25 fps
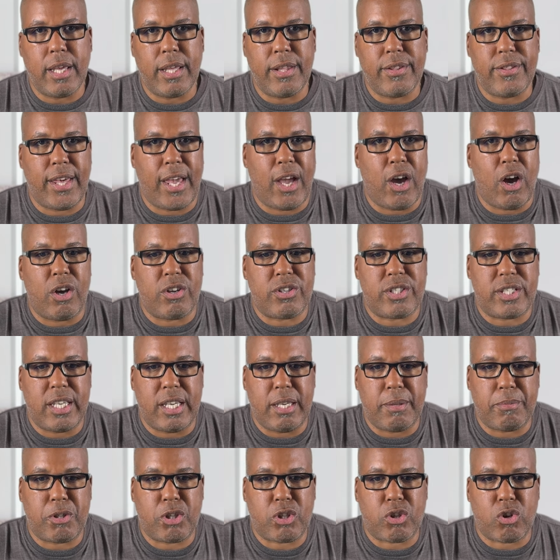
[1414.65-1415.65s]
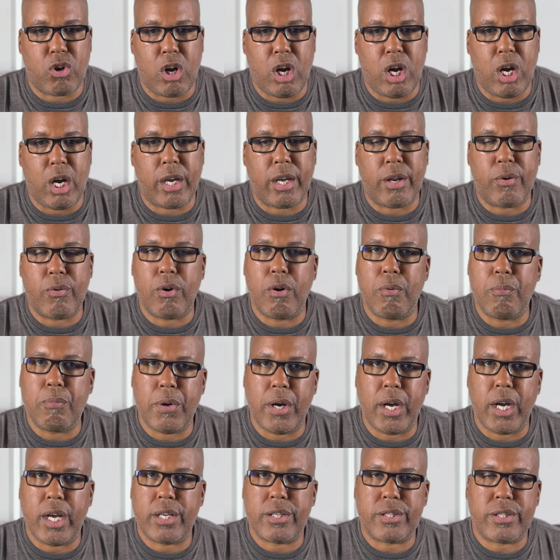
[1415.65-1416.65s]
they all seem strong and
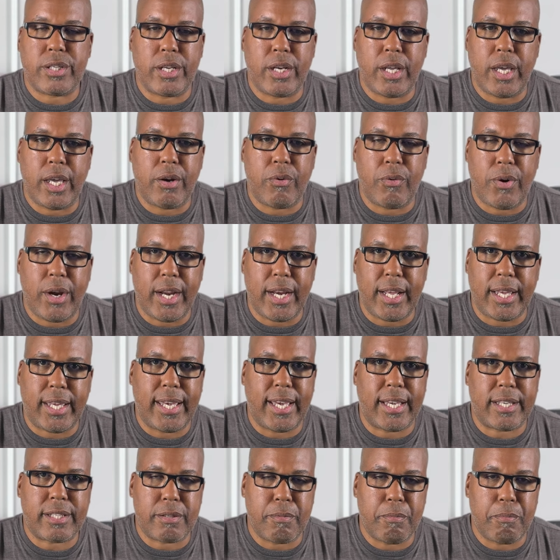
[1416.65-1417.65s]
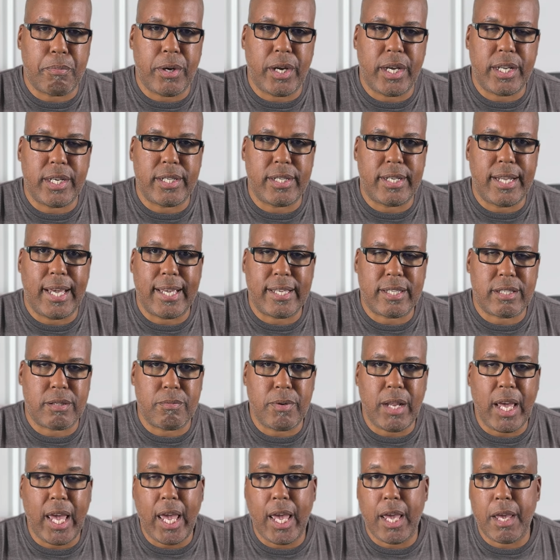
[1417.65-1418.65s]
robust and ready to kick some butt and take
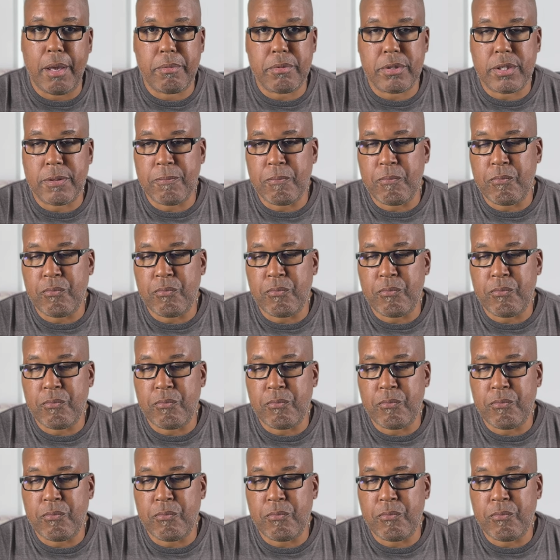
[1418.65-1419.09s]
some names.